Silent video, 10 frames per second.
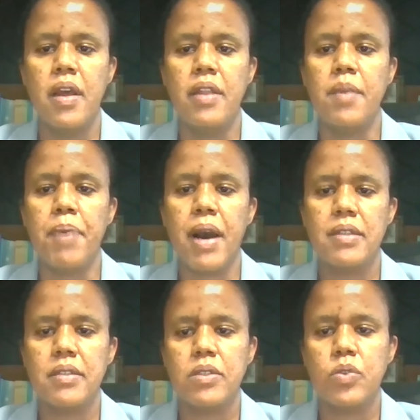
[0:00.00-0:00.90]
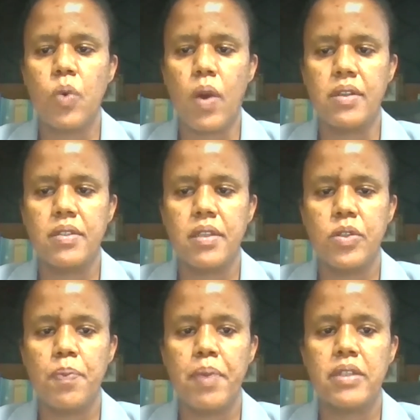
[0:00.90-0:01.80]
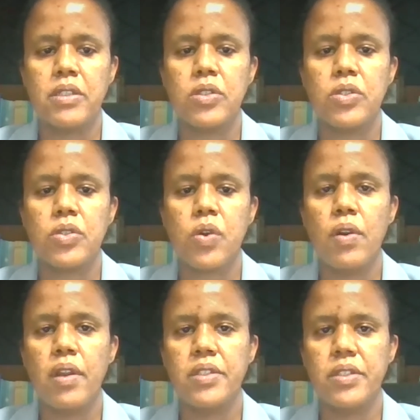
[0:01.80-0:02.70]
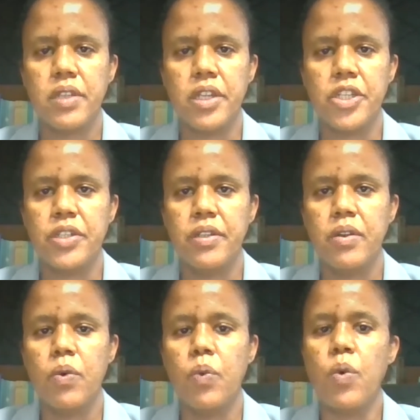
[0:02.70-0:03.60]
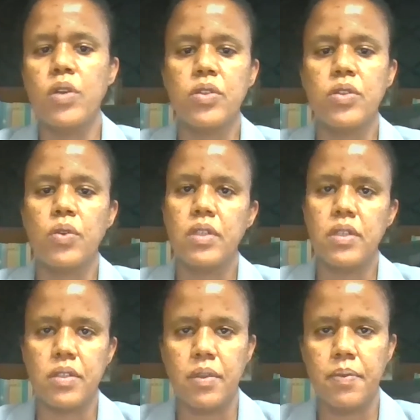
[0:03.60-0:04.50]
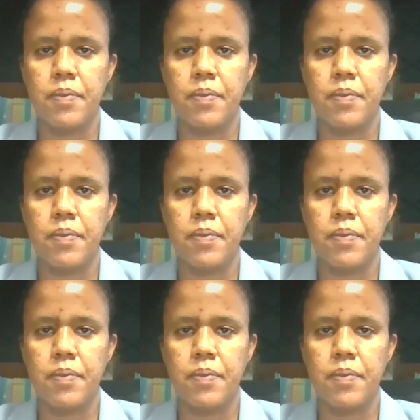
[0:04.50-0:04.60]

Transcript: The path towards Ethiopia's strong legislation was not easy.